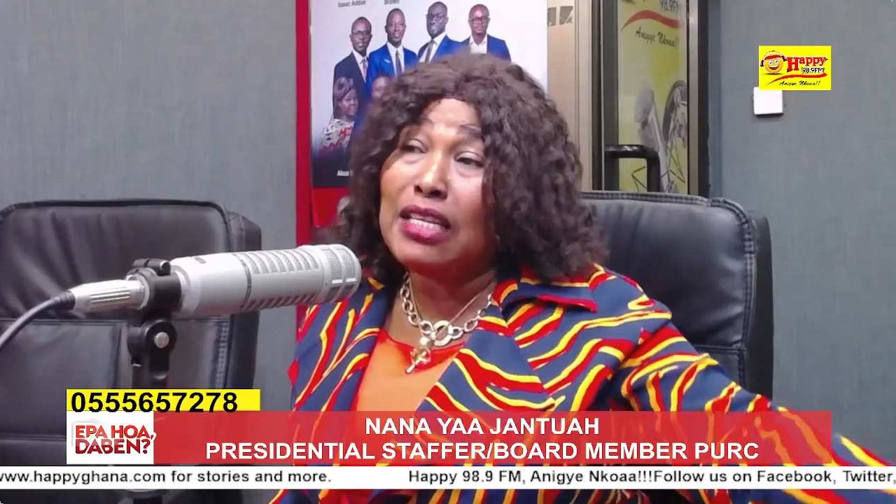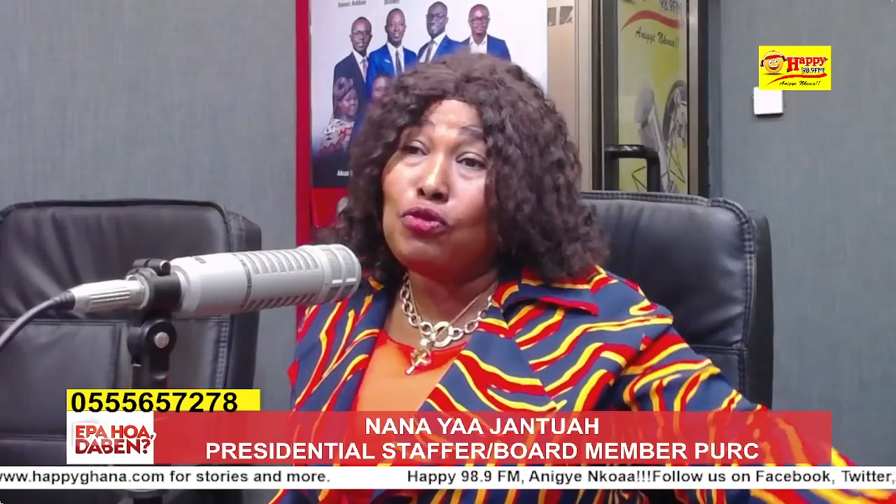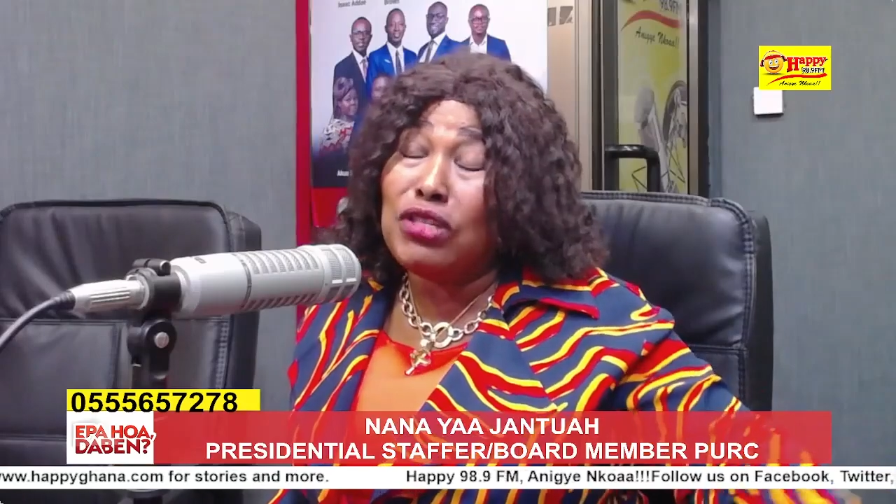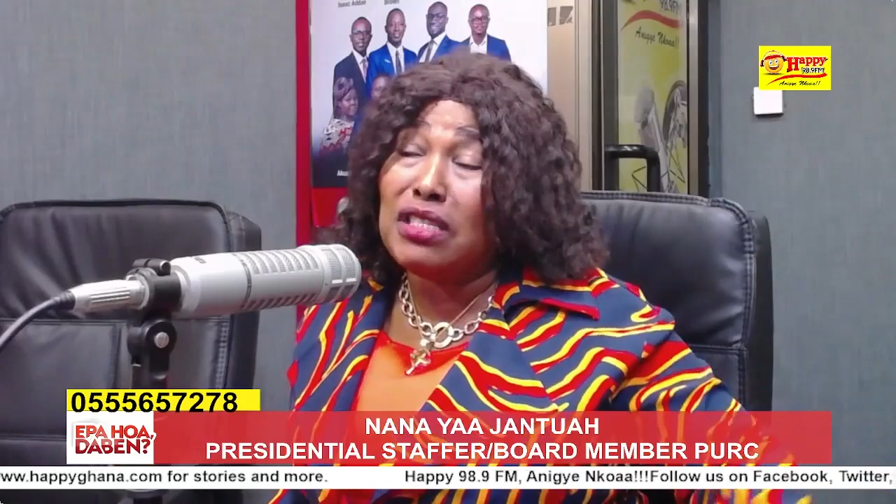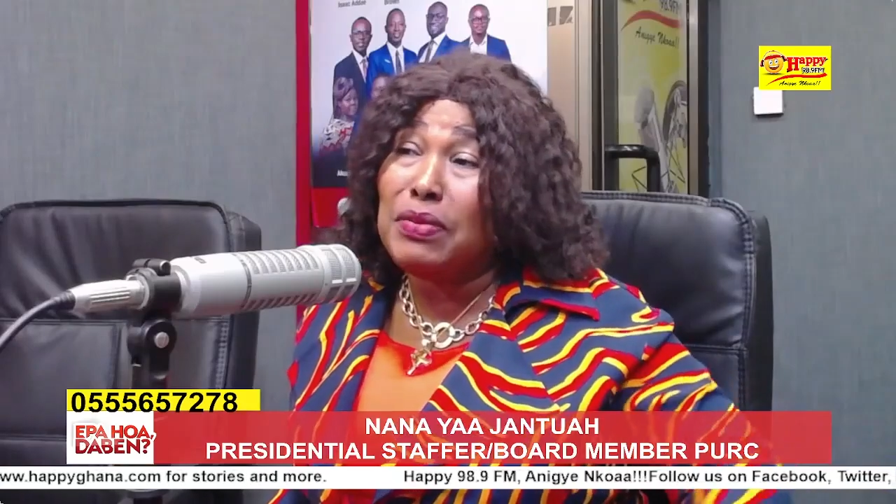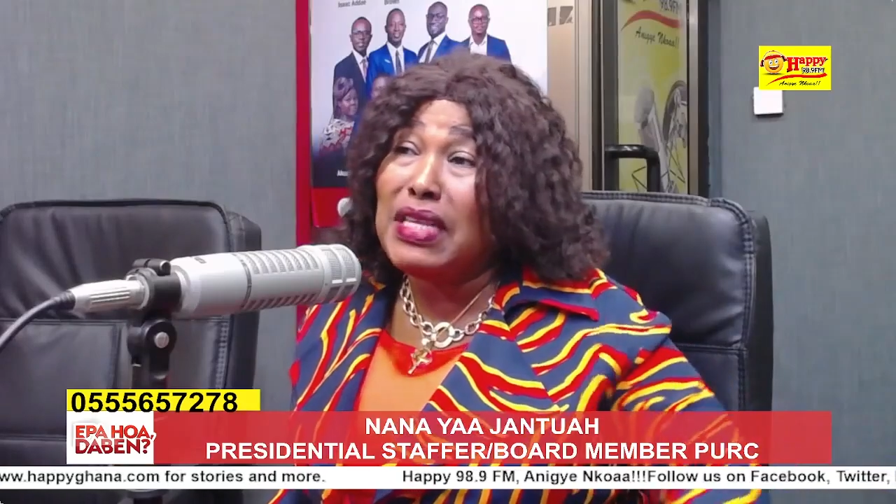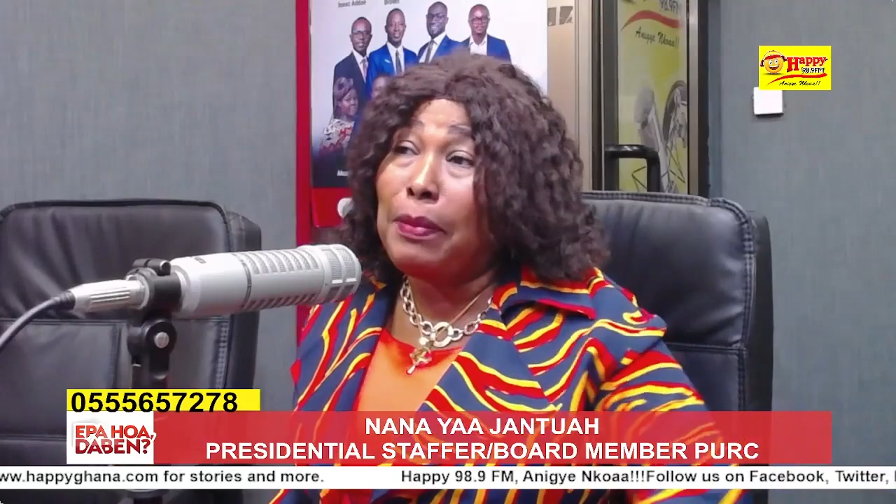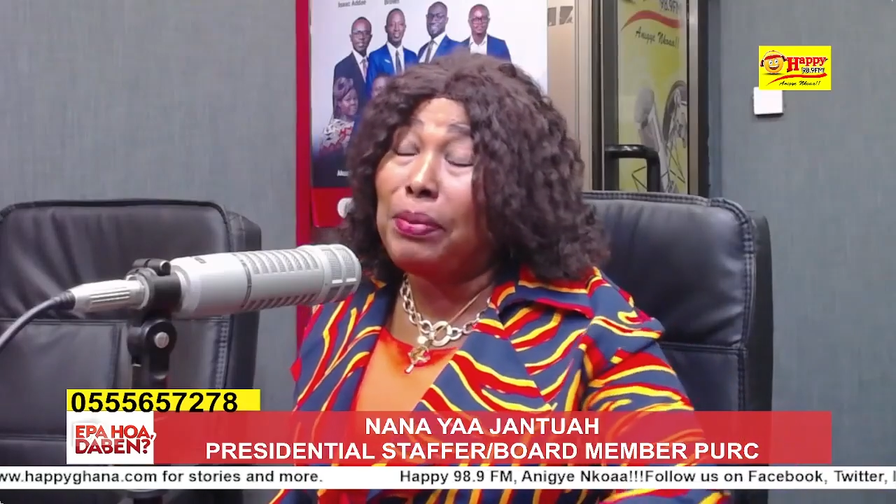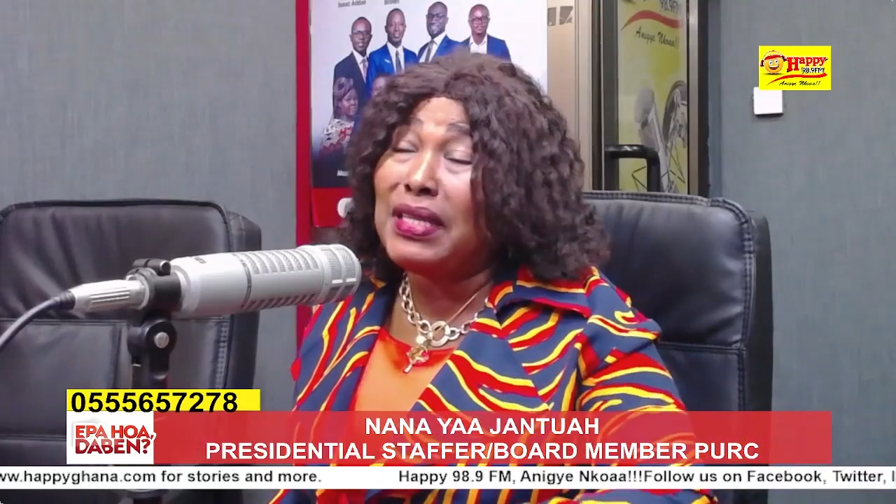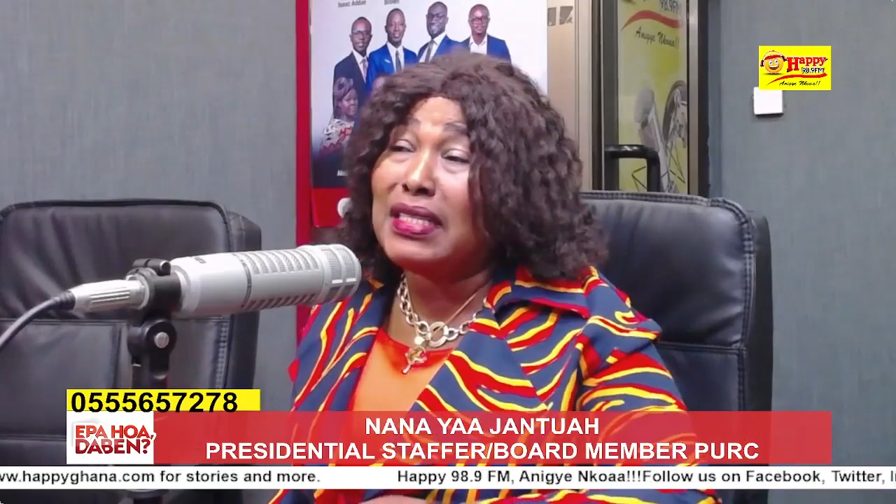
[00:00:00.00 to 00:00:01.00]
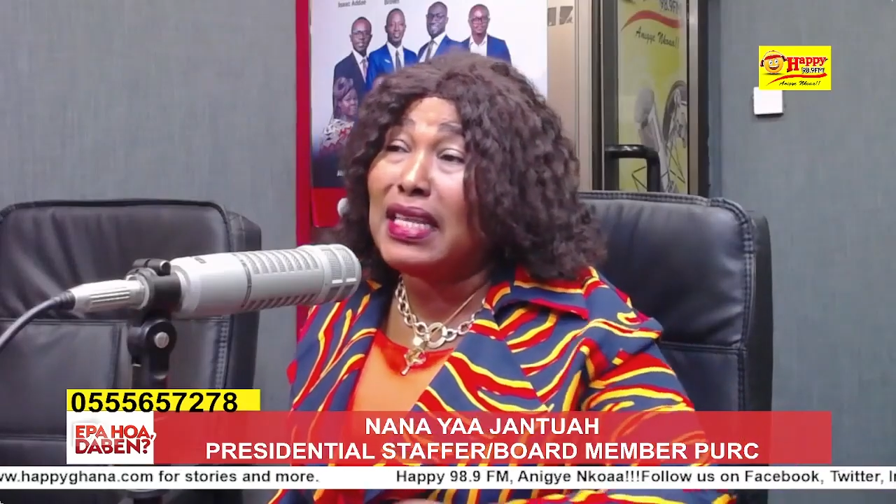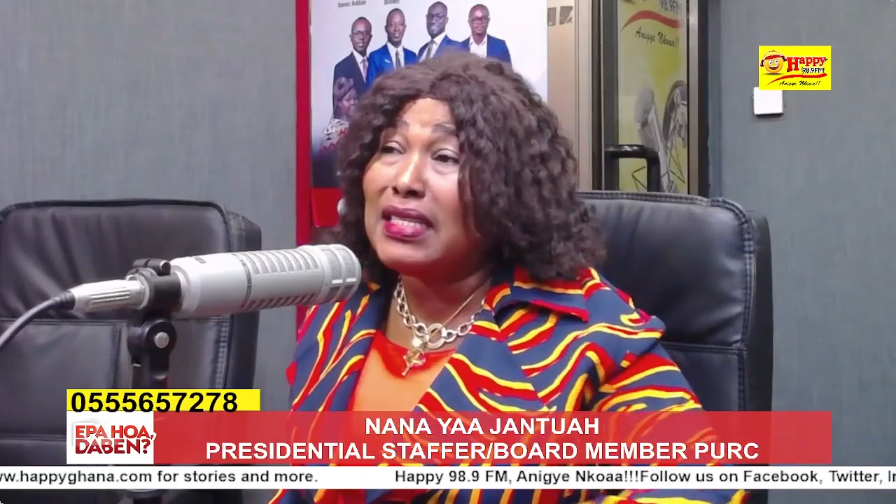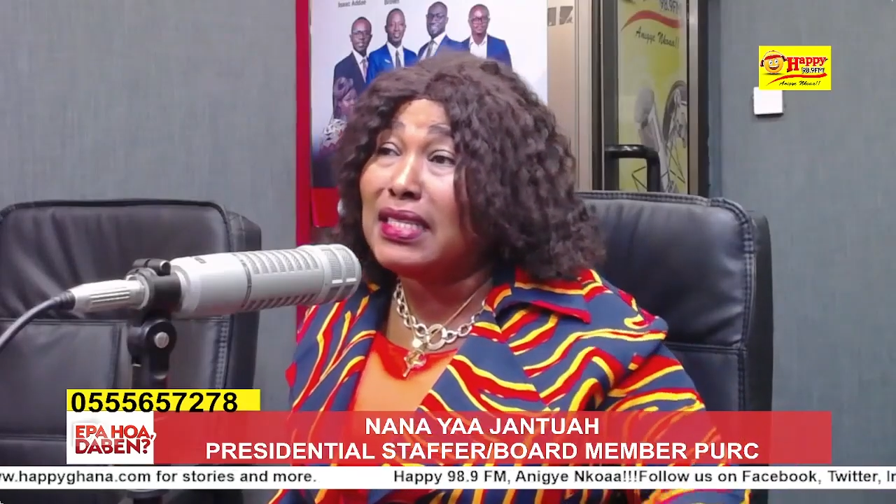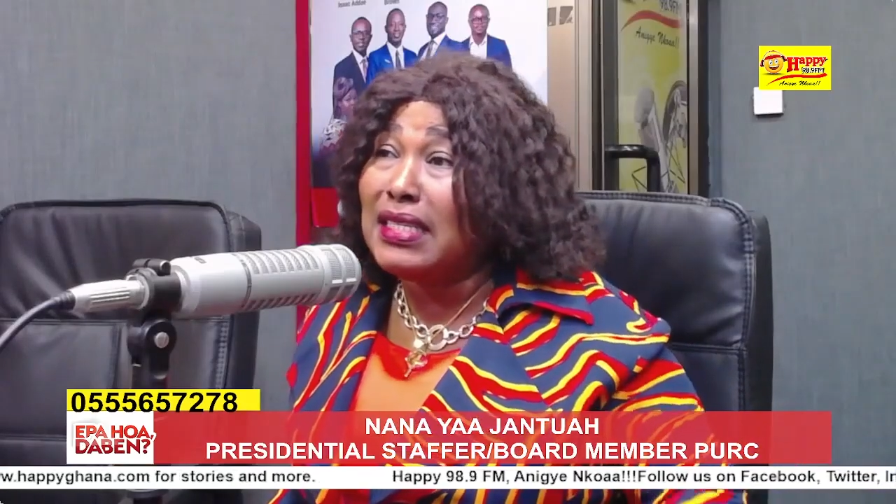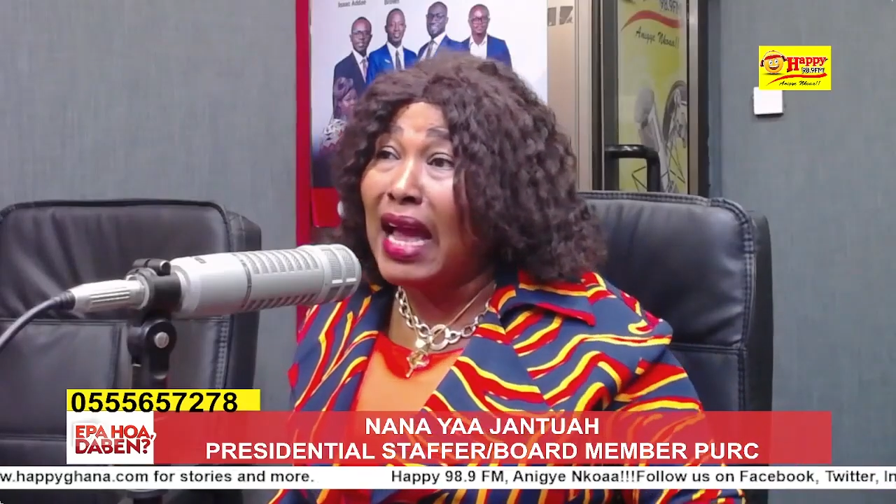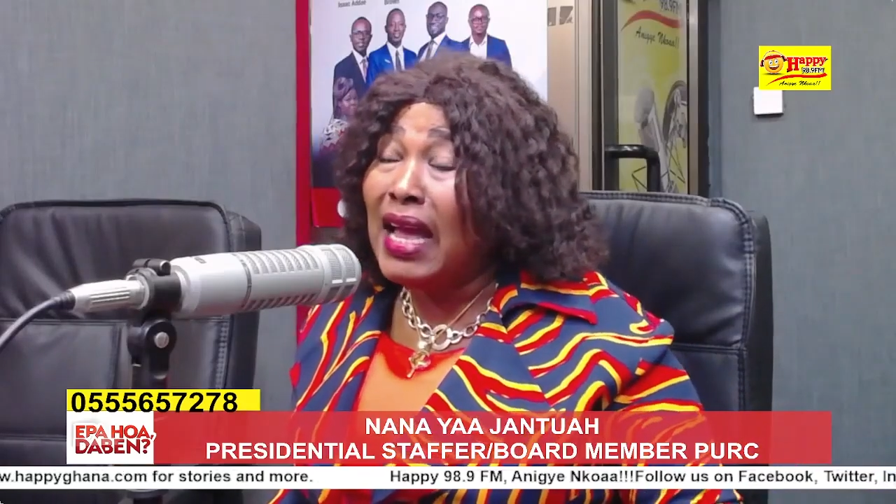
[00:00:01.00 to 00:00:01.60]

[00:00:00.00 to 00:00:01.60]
want to be president that